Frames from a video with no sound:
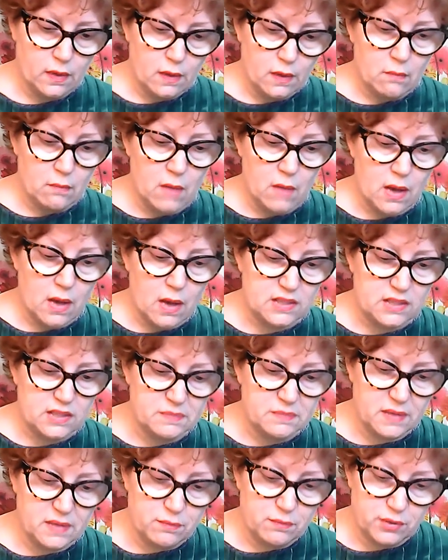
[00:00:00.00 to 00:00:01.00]
Ma's
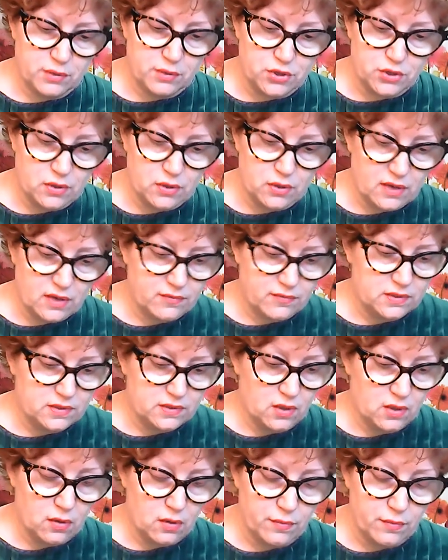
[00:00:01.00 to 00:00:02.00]
big butcher knife was
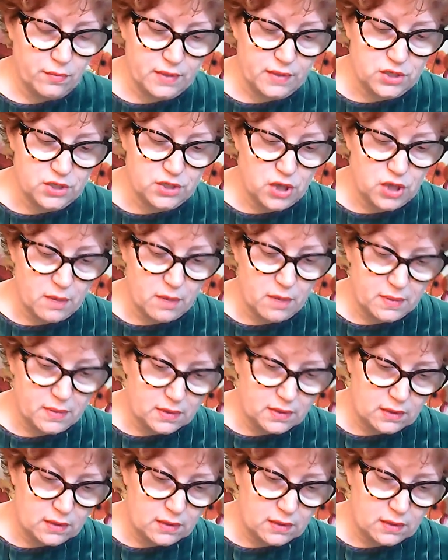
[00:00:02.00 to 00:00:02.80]
already sharpened,